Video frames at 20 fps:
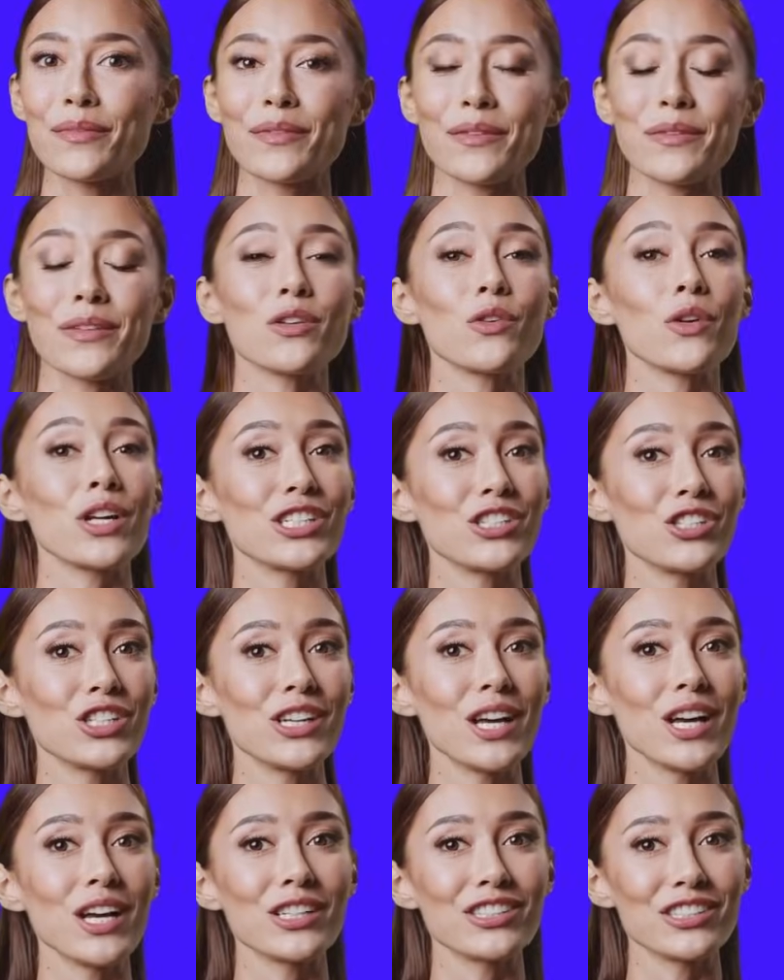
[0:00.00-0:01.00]
The question
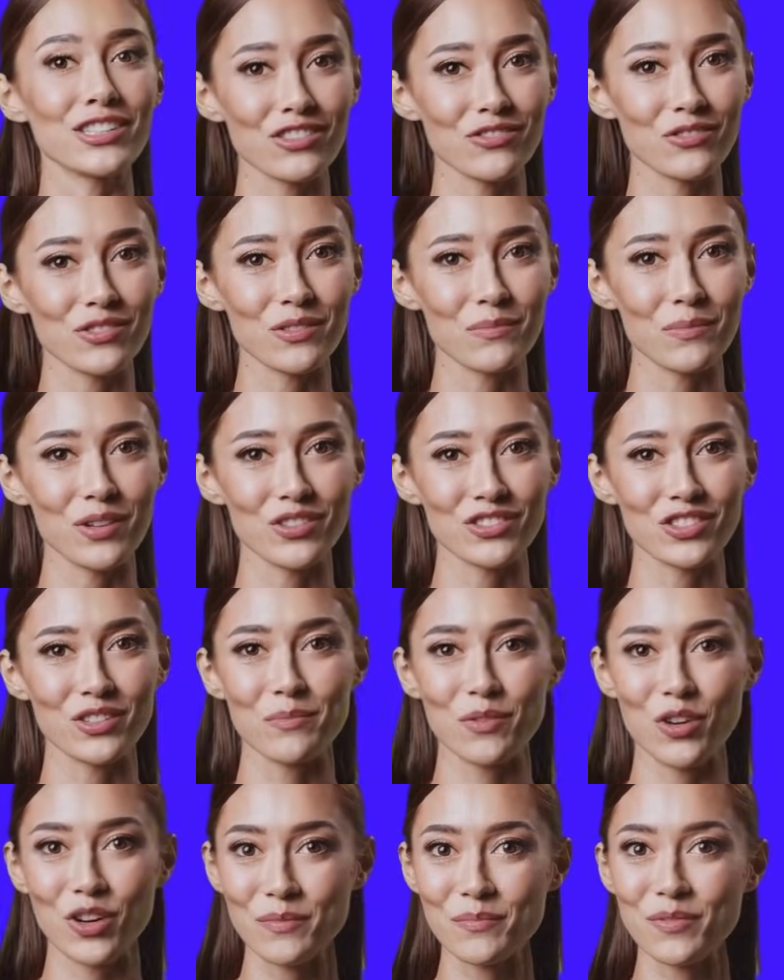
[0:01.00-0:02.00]
asks for the most
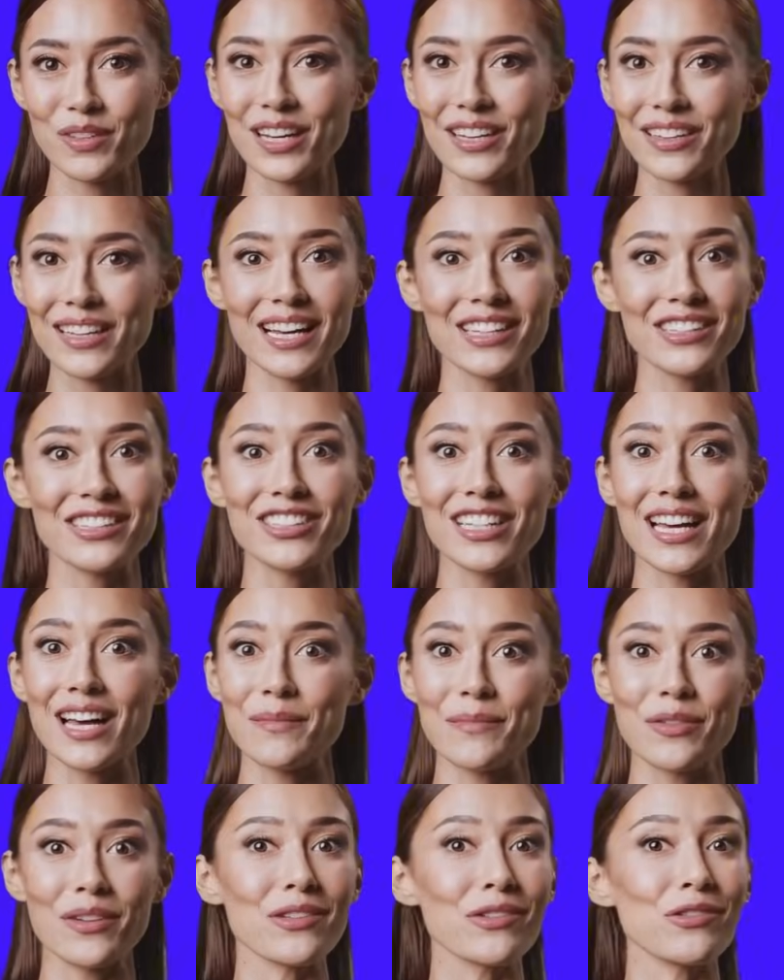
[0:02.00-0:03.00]
appropriate next
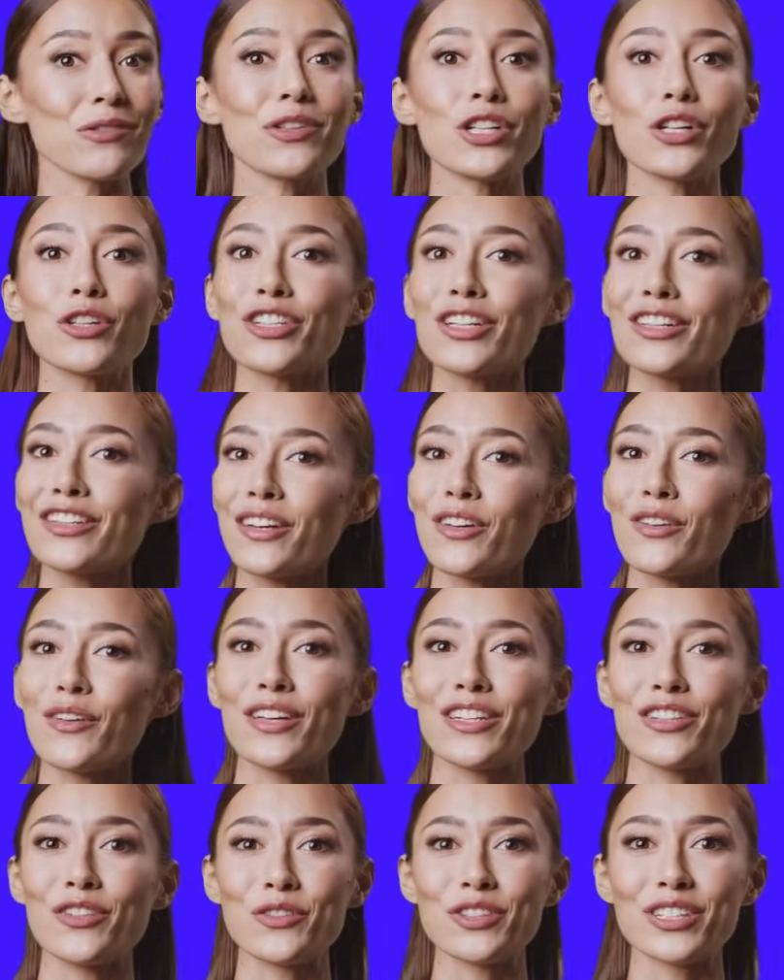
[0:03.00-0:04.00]
step. Notice the
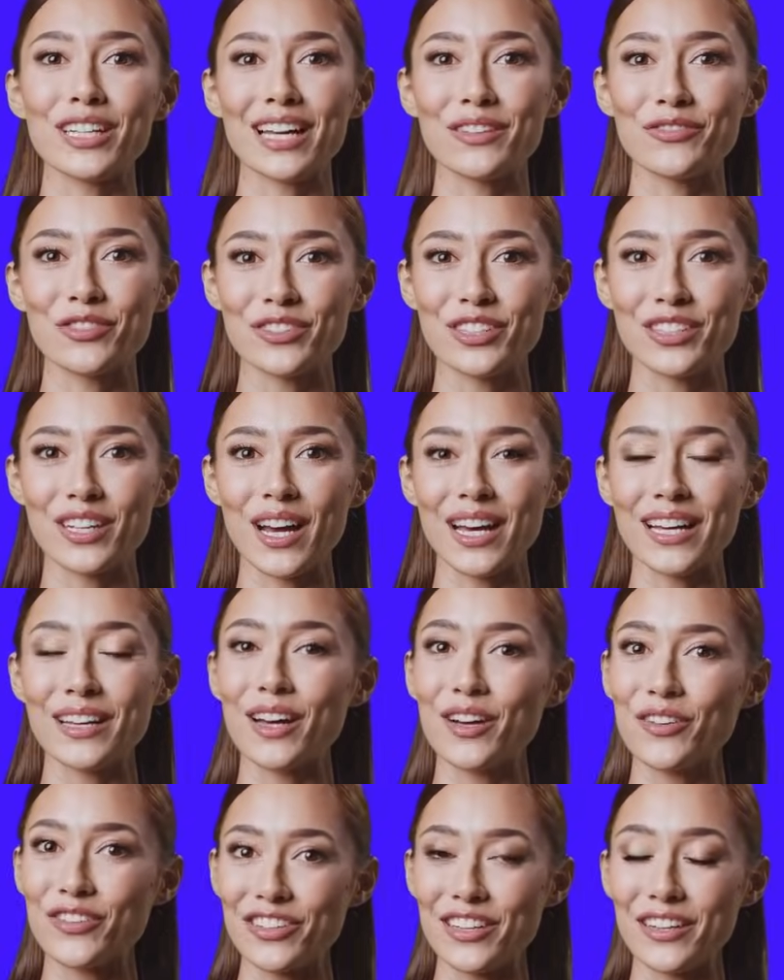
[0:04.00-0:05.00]
crystals gave you the
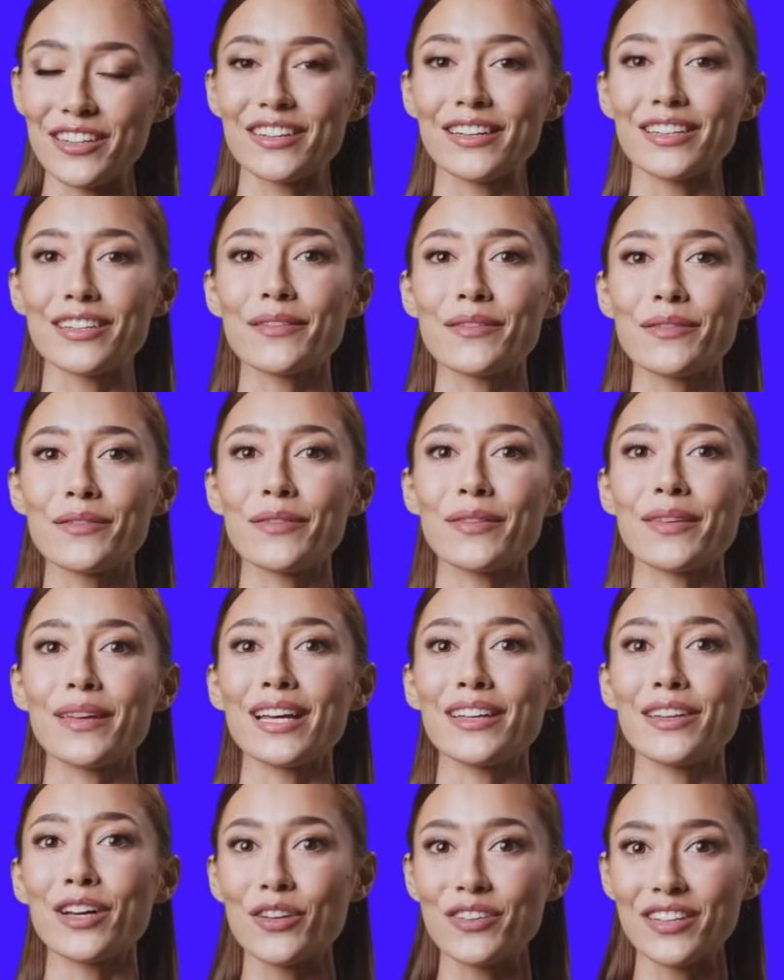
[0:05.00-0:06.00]
diagnosis,
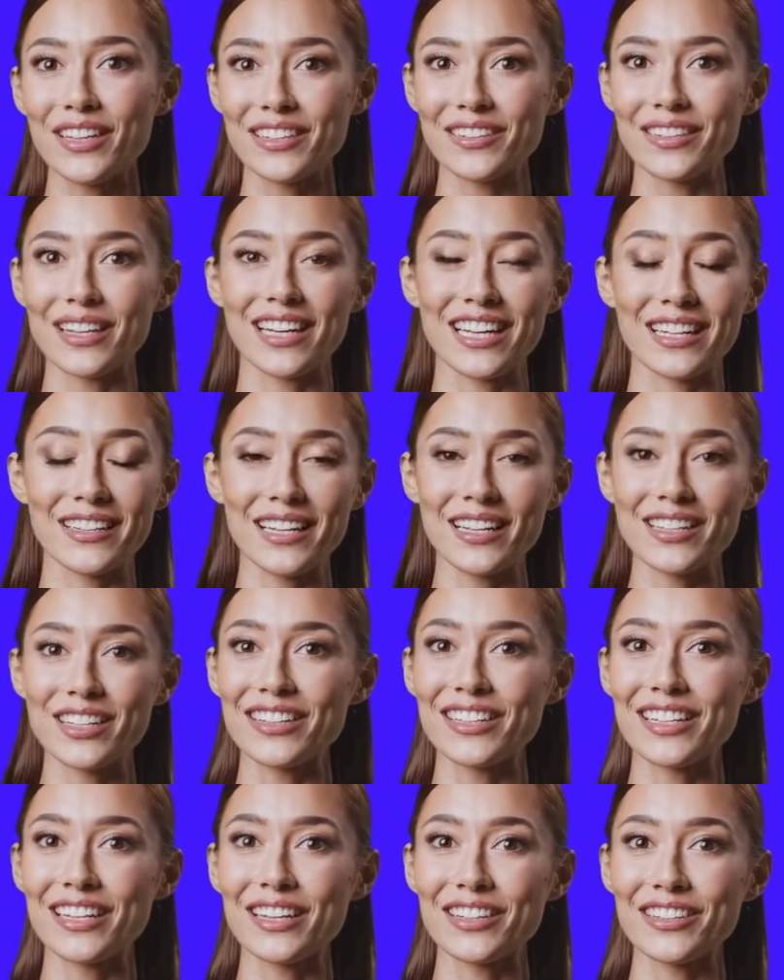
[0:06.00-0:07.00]
and notice the kidney
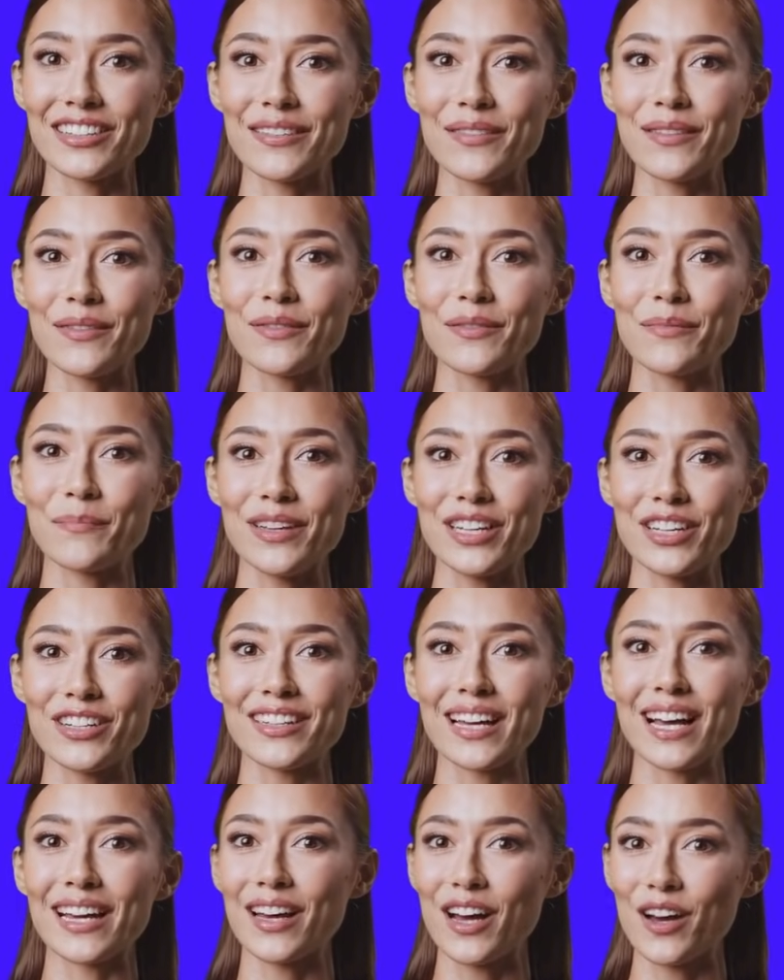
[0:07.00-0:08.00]
disease, because
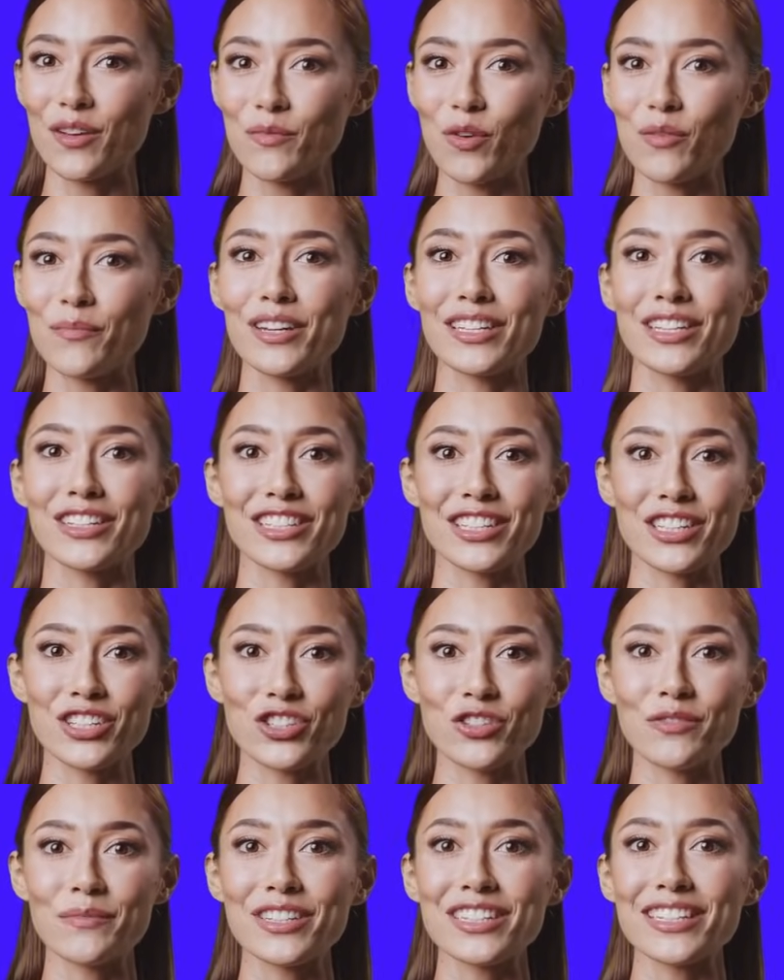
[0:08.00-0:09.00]
that comorbidity
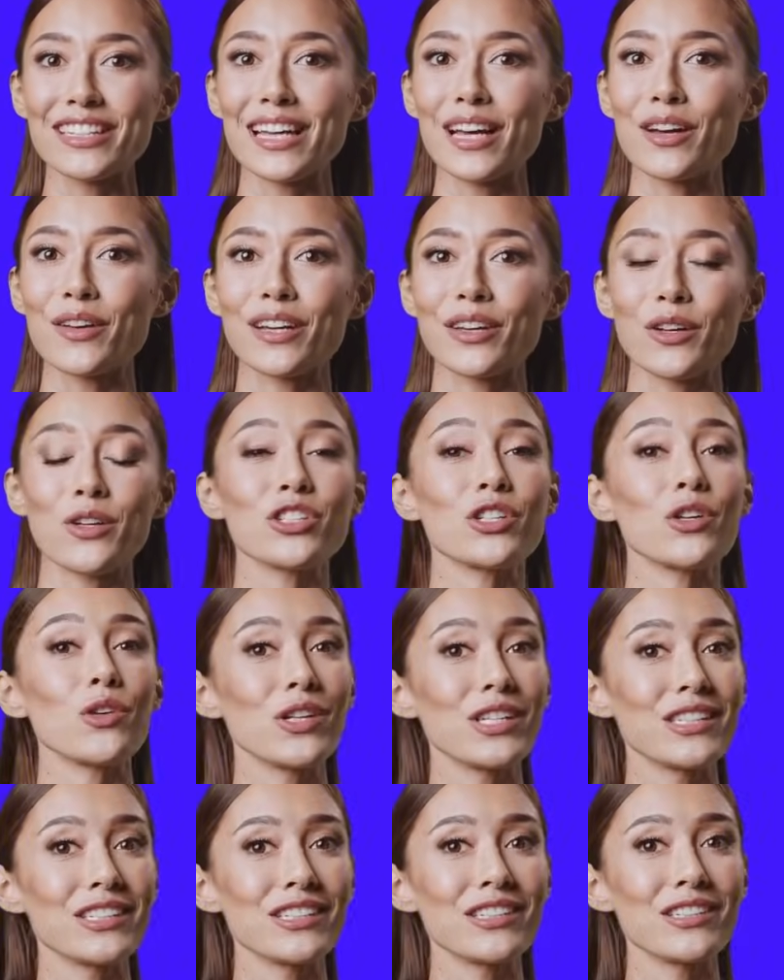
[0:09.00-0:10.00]
should be steering your
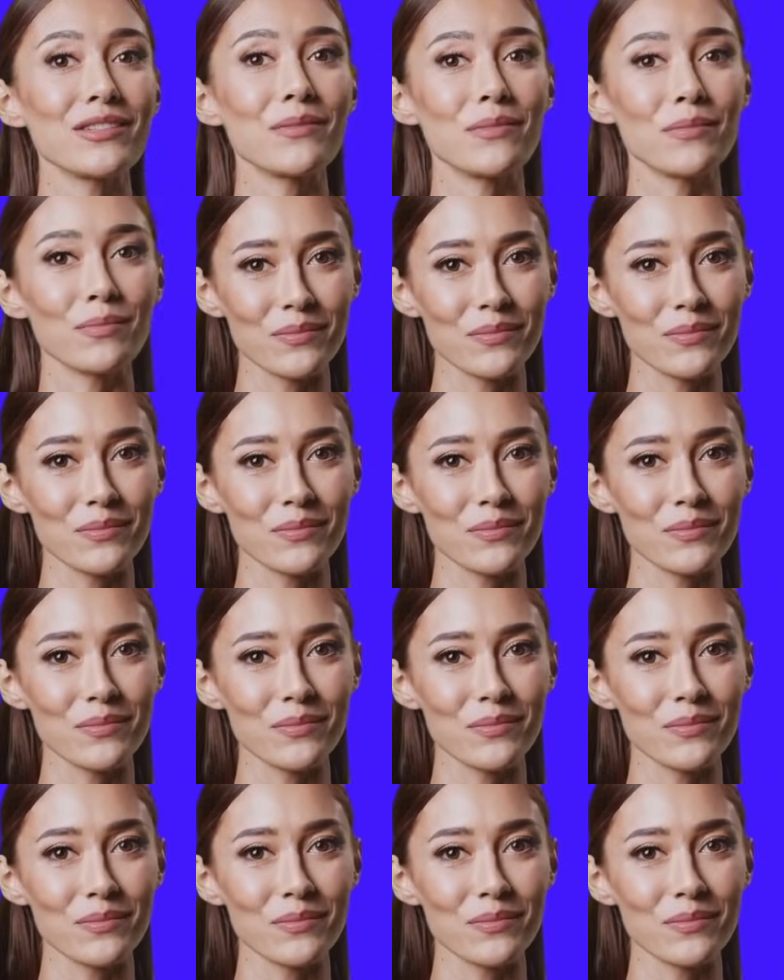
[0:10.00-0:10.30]
choice.